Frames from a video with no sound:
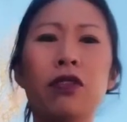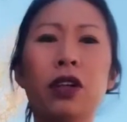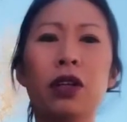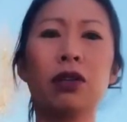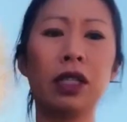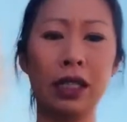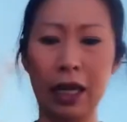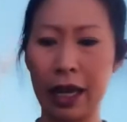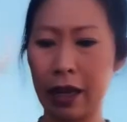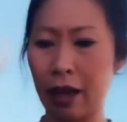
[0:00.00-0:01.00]
noticed,
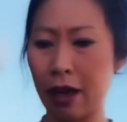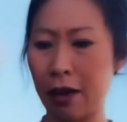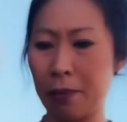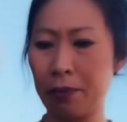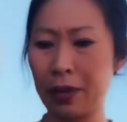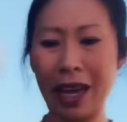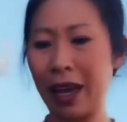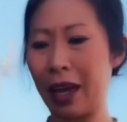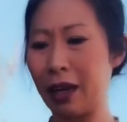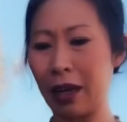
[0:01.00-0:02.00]
like,
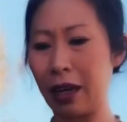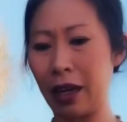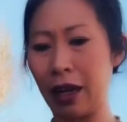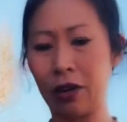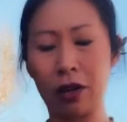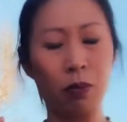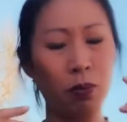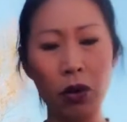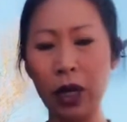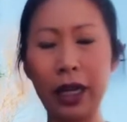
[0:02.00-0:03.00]
I don't know,
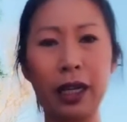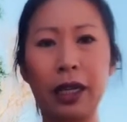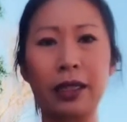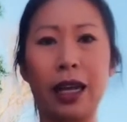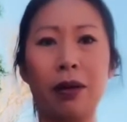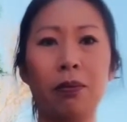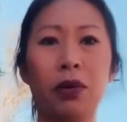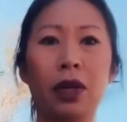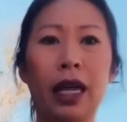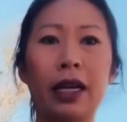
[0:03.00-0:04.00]
pulling an
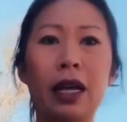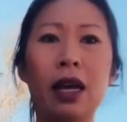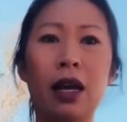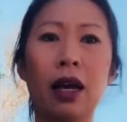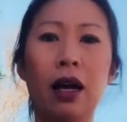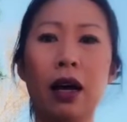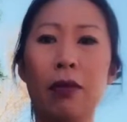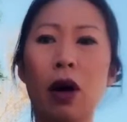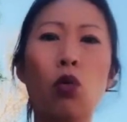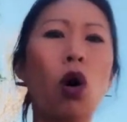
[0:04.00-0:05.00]
example, like
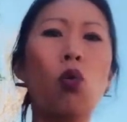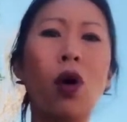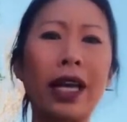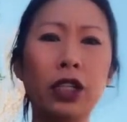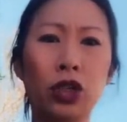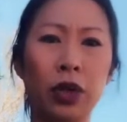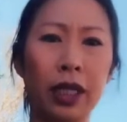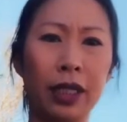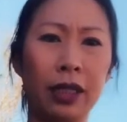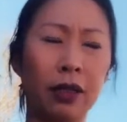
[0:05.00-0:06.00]
a
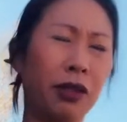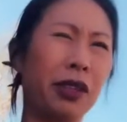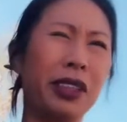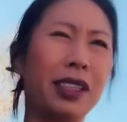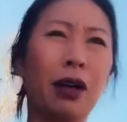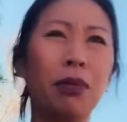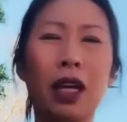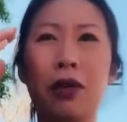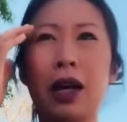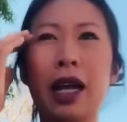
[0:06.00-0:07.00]
waitress or
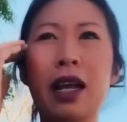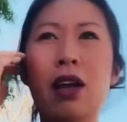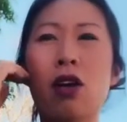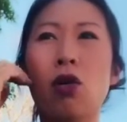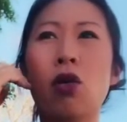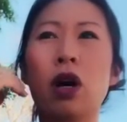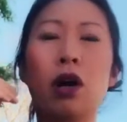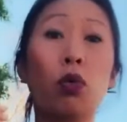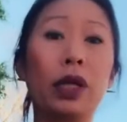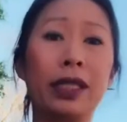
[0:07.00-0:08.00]
something, right? Or
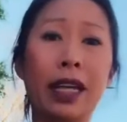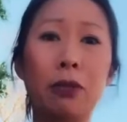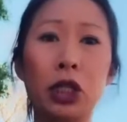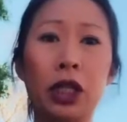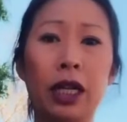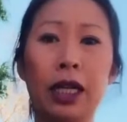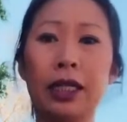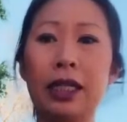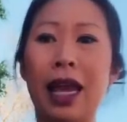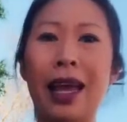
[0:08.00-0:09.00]
a
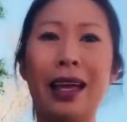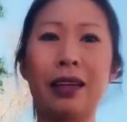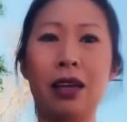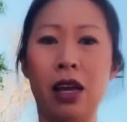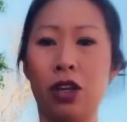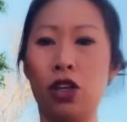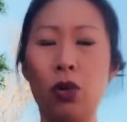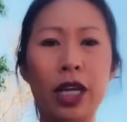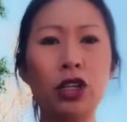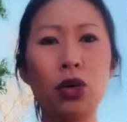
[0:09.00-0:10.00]
receptionist, and
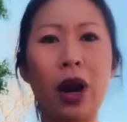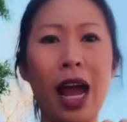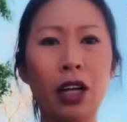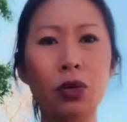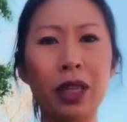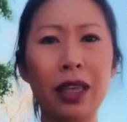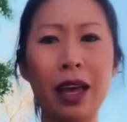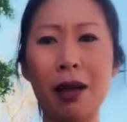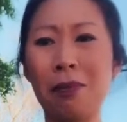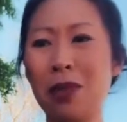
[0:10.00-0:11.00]
you interact with
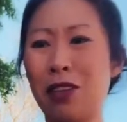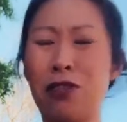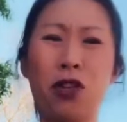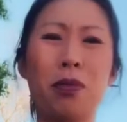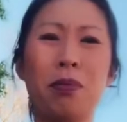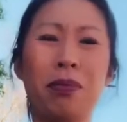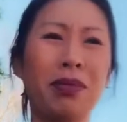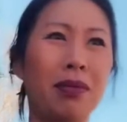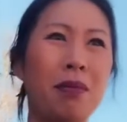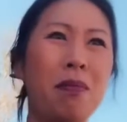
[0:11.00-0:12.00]
them for
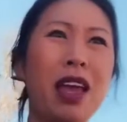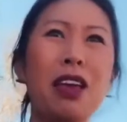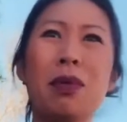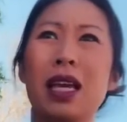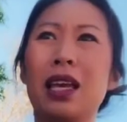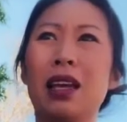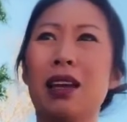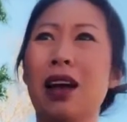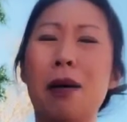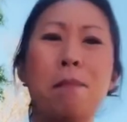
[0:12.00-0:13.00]
maybe
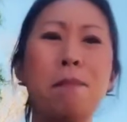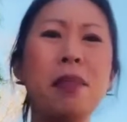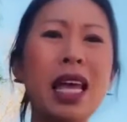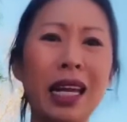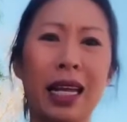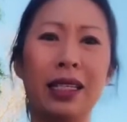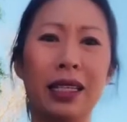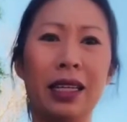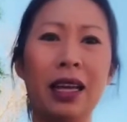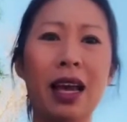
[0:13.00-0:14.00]
a minute,